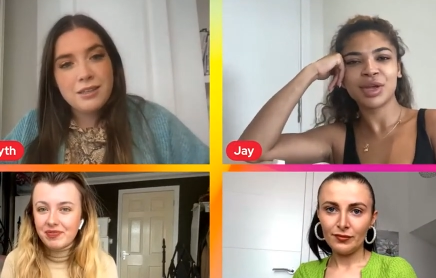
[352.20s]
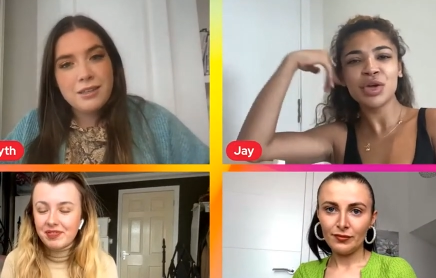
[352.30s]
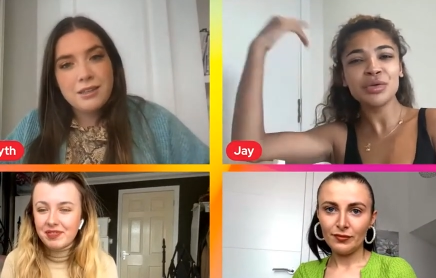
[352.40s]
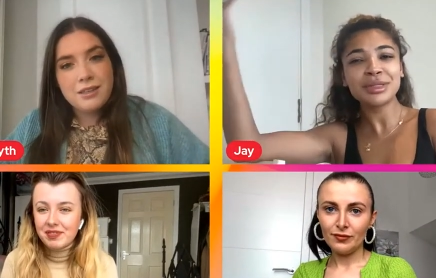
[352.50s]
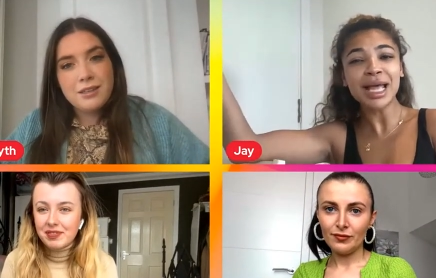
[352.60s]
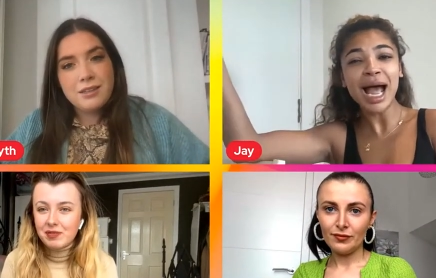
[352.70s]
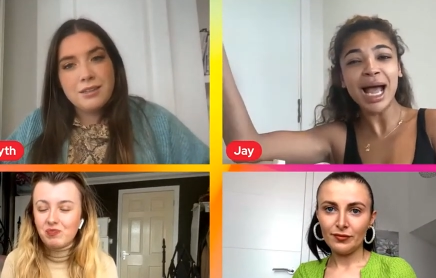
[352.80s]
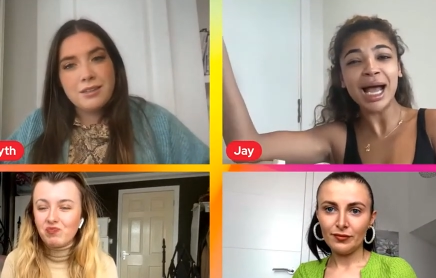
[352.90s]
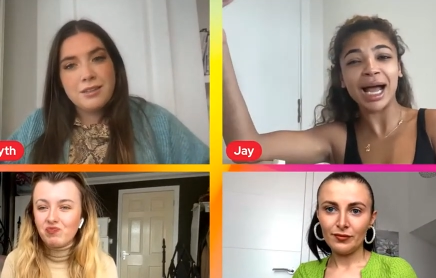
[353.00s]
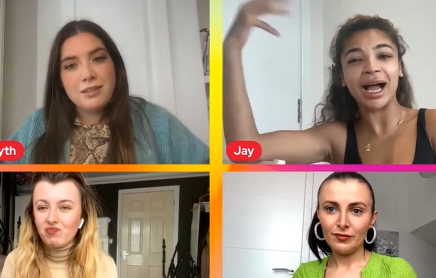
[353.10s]
Speaker 1: Who's
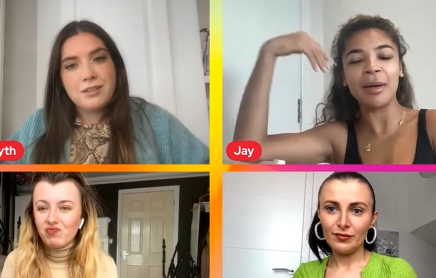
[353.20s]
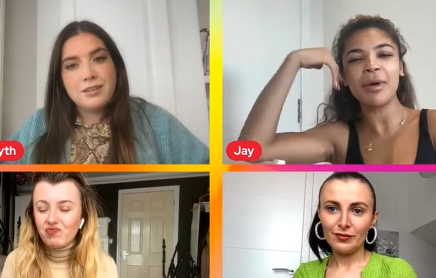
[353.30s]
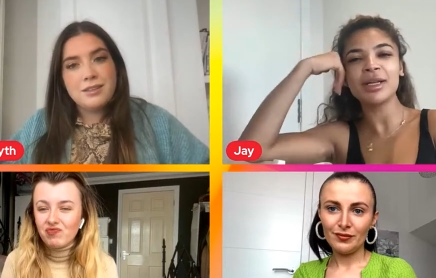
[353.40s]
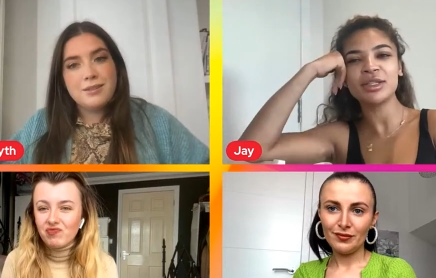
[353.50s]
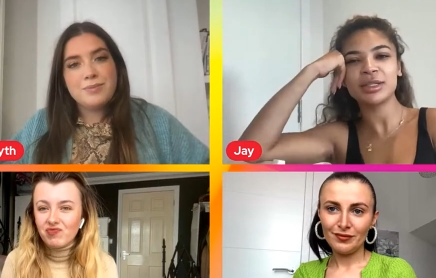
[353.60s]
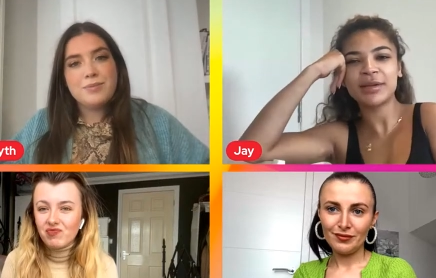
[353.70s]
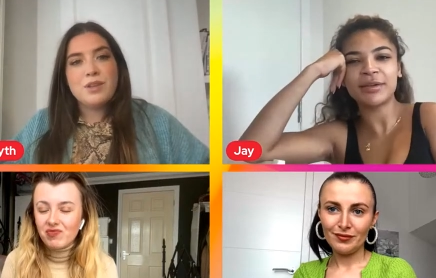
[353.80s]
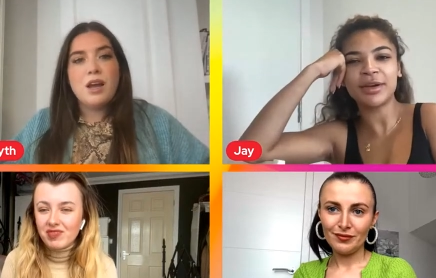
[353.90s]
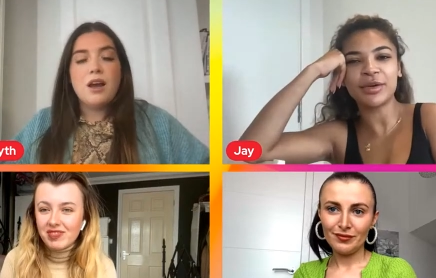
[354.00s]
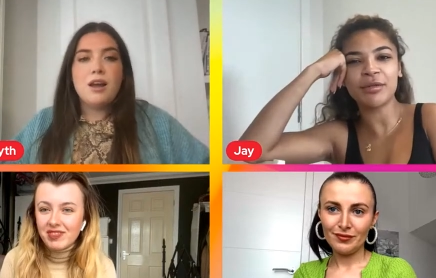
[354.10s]
that? Am I just
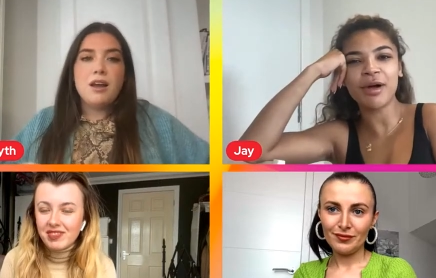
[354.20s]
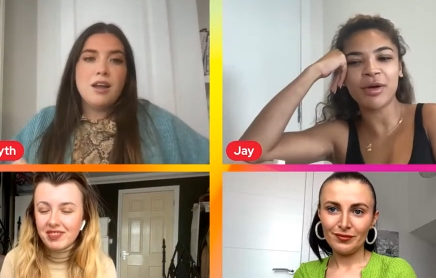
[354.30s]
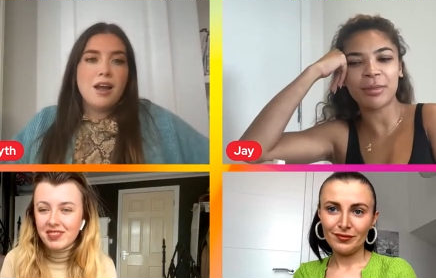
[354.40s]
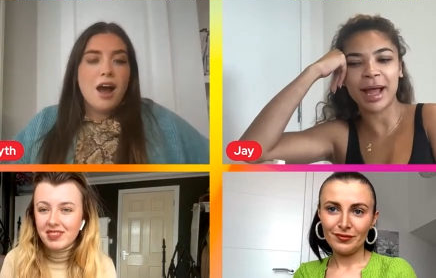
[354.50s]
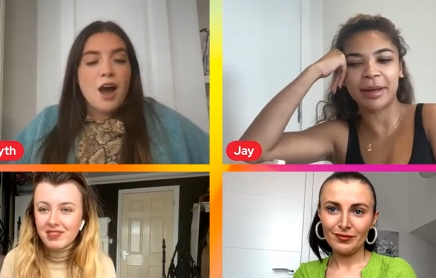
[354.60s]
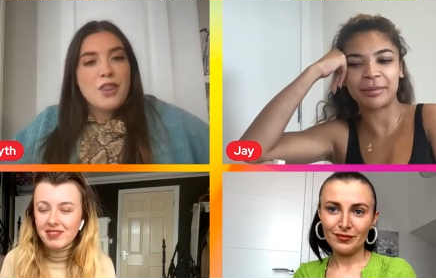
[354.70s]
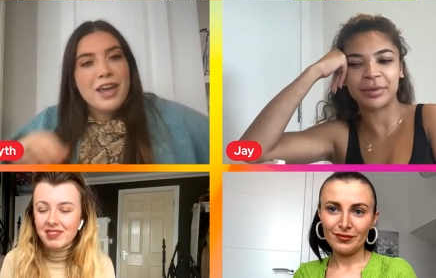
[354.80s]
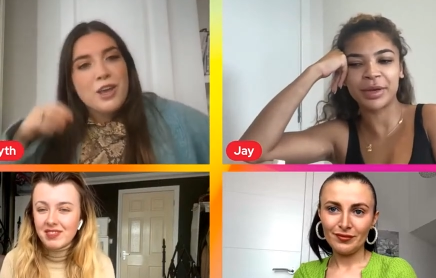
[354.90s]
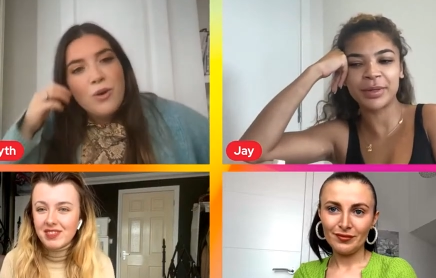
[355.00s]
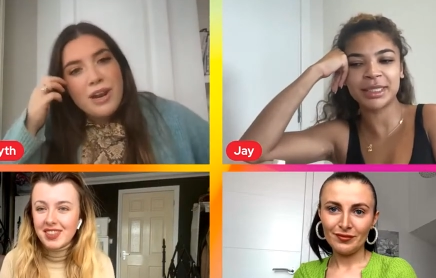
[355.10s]
living under a rock, man? Who
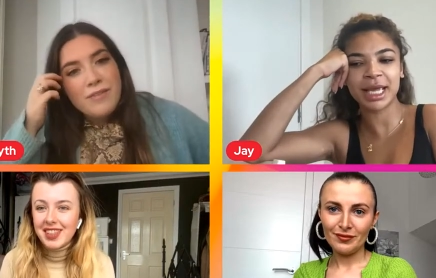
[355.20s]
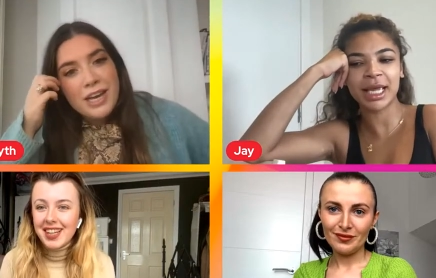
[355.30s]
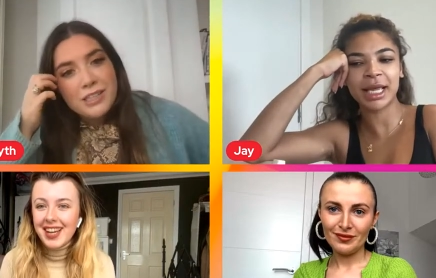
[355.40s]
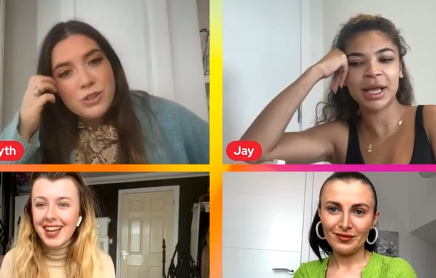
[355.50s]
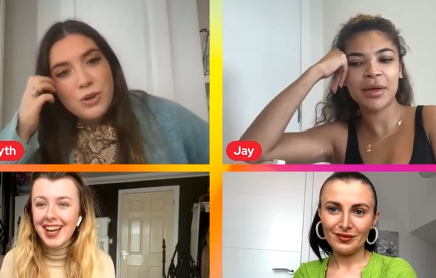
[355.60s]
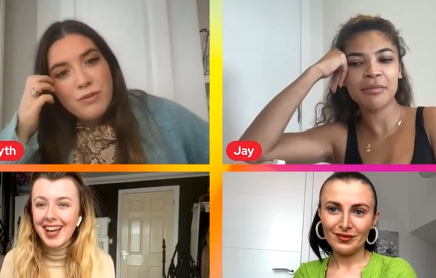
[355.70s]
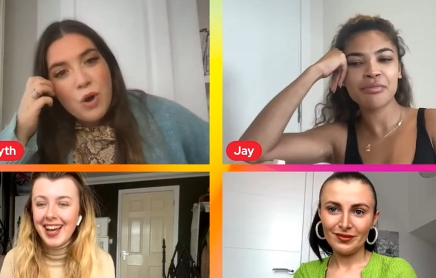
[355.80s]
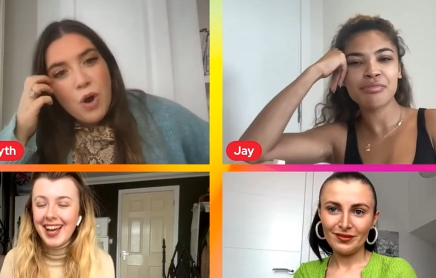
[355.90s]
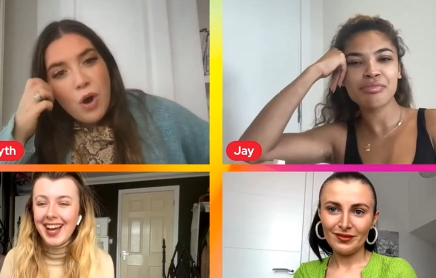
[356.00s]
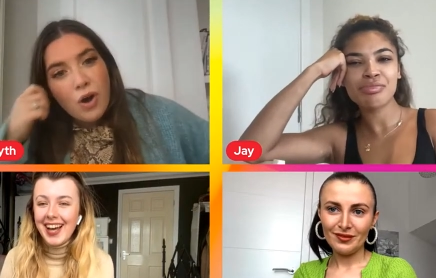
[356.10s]
Speaker 2: is living under a
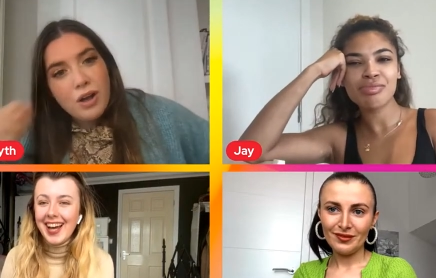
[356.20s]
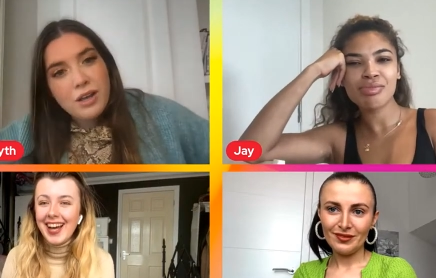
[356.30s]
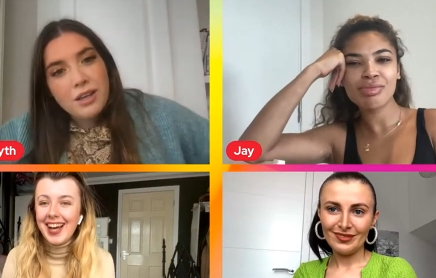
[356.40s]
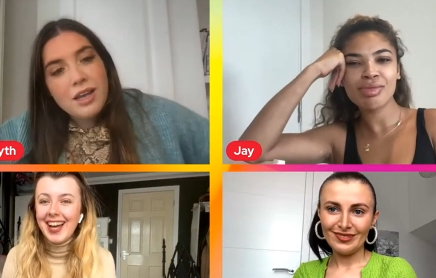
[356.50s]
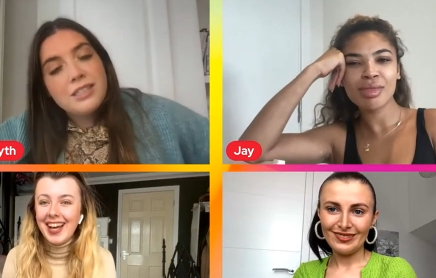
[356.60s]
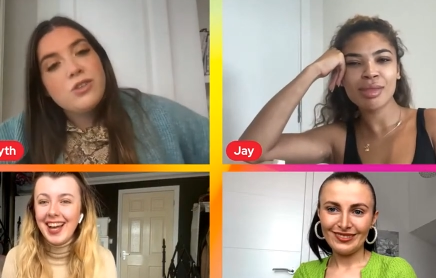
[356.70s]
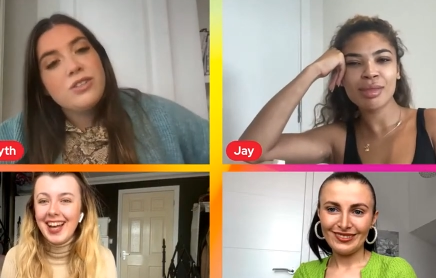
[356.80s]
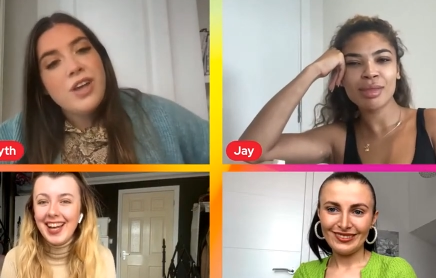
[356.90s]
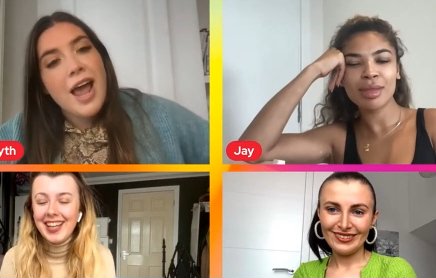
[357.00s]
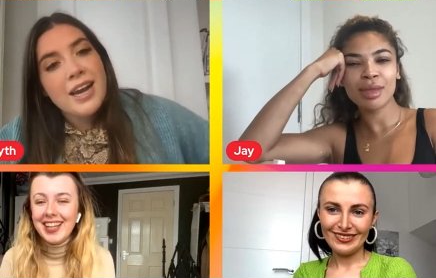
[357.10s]
rock? So
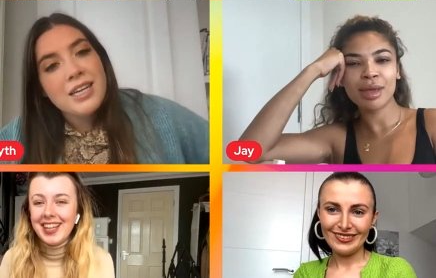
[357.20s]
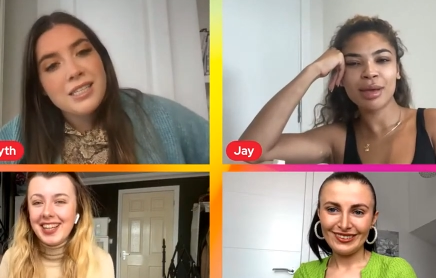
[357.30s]
is there any